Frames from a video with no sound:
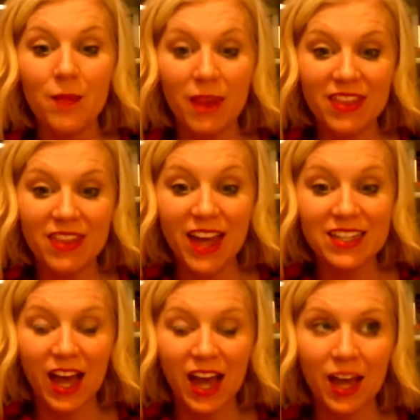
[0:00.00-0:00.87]
By
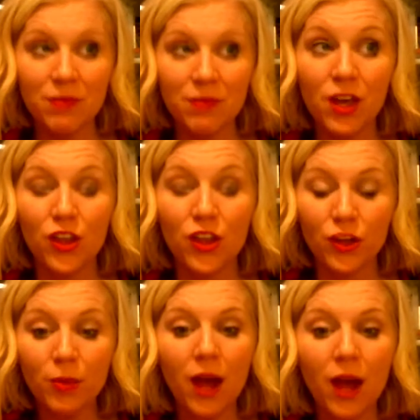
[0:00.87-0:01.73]
that time,
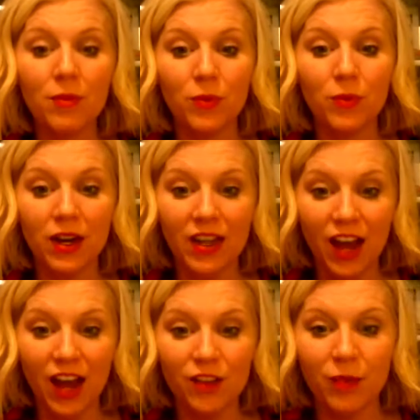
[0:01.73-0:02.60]
they're probably running
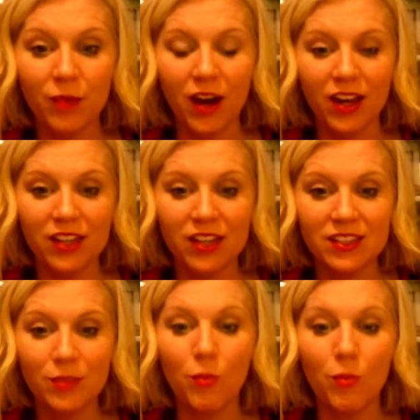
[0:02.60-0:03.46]
out of
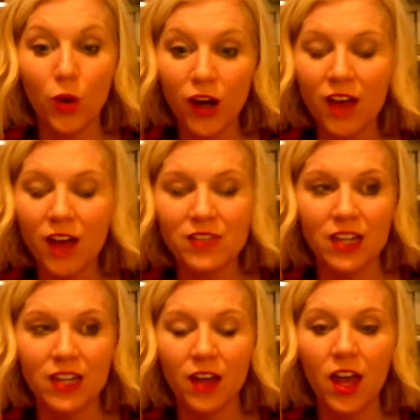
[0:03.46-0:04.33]
products more
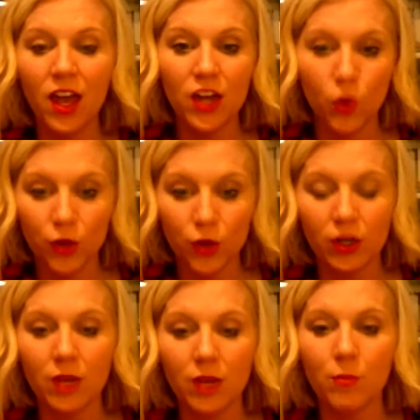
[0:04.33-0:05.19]
often and
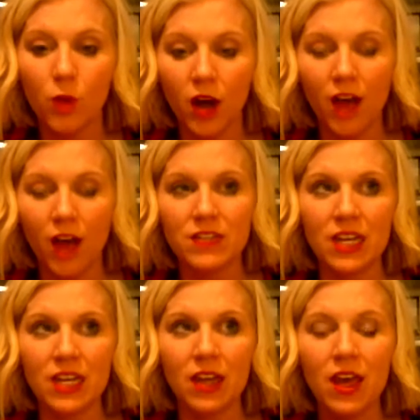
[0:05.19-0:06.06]
ordering more
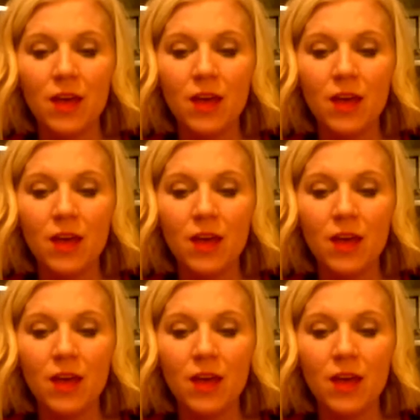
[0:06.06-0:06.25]
often.